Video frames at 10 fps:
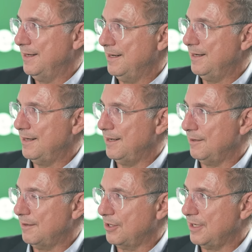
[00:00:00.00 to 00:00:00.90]

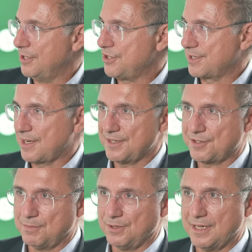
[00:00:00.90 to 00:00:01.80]
Our largest
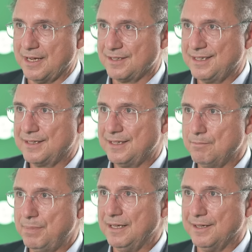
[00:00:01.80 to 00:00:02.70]
customer does 60
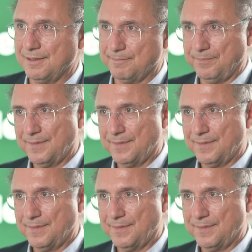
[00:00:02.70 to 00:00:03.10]
billion